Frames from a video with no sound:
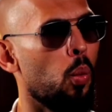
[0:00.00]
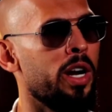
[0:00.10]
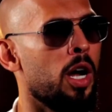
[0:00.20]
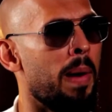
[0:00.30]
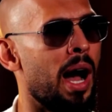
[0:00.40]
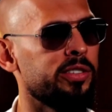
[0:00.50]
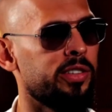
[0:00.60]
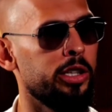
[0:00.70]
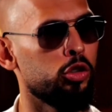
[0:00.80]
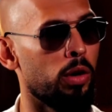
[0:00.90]
when Hamas
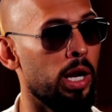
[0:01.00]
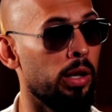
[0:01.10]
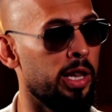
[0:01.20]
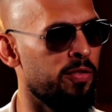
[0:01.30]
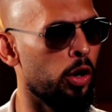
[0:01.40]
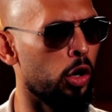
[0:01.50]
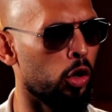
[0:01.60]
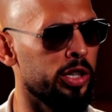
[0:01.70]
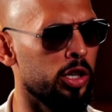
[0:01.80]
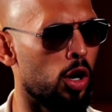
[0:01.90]
and Israel, at the very
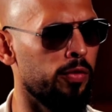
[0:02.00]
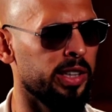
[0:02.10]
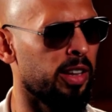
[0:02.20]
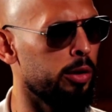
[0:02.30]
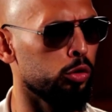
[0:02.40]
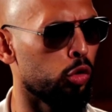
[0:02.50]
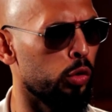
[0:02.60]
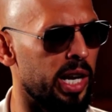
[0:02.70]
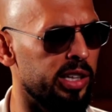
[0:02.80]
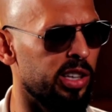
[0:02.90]
early in the conflict, I think it was
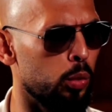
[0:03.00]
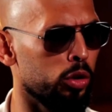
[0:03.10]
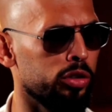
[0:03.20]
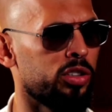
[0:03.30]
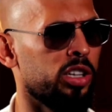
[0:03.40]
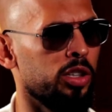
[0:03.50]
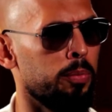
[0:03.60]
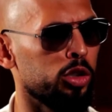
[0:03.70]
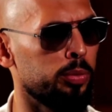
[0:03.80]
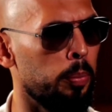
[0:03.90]
3 days in, were discussing
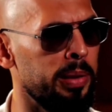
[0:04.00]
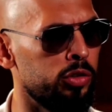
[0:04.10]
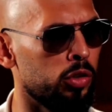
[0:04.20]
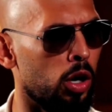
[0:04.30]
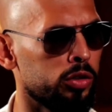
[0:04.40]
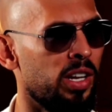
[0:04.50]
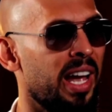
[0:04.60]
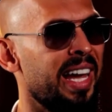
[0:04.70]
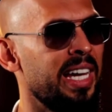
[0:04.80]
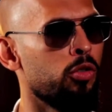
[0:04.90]
possible peace talks,
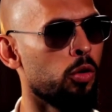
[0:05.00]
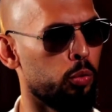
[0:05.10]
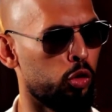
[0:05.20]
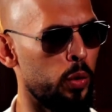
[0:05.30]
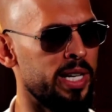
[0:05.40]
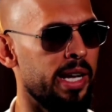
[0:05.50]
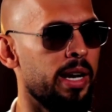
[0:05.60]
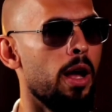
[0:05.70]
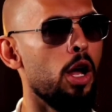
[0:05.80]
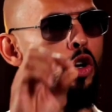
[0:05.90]
he
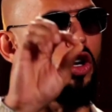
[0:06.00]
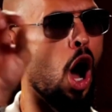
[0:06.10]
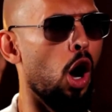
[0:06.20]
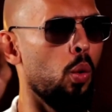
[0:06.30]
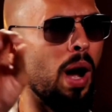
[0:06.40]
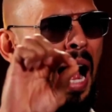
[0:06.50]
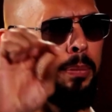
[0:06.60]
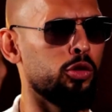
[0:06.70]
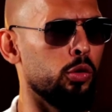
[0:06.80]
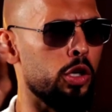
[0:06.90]
tweeted, no,
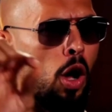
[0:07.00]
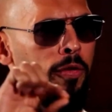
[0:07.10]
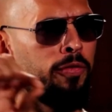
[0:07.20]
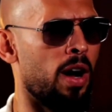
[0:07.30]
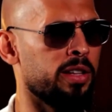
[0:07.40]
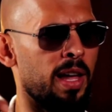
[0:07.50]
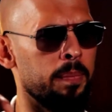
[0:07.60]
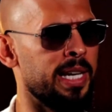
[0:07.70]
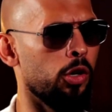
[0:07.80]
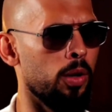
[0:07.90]
absolutely not, fuck
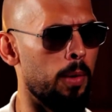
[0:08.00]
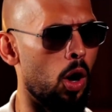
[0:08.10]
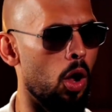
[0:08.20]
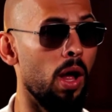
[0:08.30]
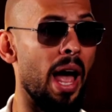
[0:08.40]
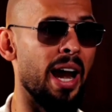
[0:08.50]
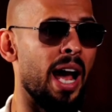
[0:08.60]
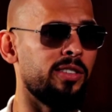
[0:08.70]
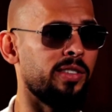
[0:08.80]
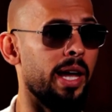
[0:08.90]
them, kill them all. And
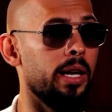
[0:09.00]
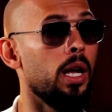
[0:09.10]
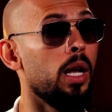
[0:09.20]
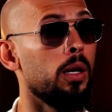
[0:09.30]
I said,